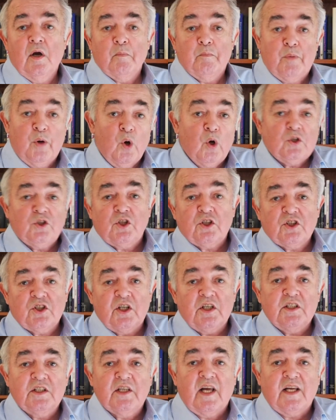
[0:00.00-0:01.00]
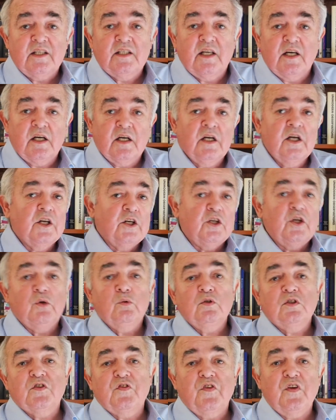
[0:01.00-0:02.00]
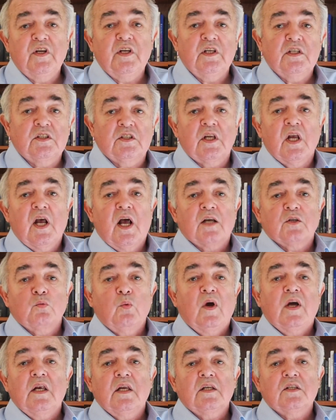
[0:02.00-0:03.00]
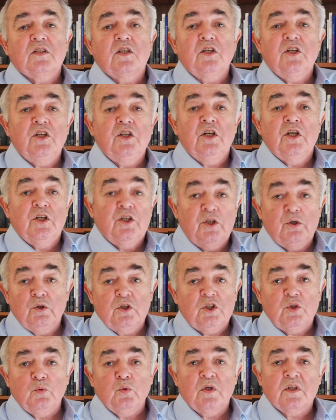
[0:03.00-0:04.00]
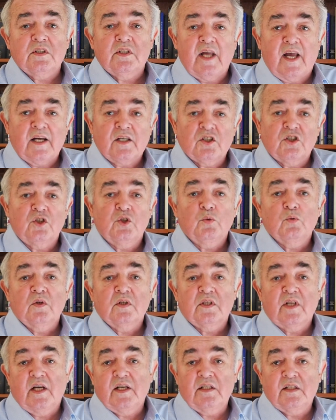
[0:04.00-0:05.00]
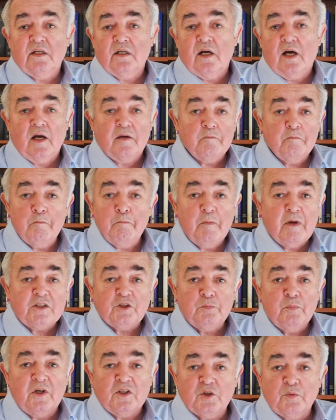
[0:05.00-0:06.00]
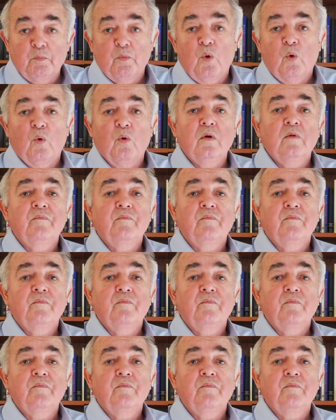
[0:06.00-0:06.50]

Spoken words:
purchasing data, news feeds, as well as the usual textual data and much more.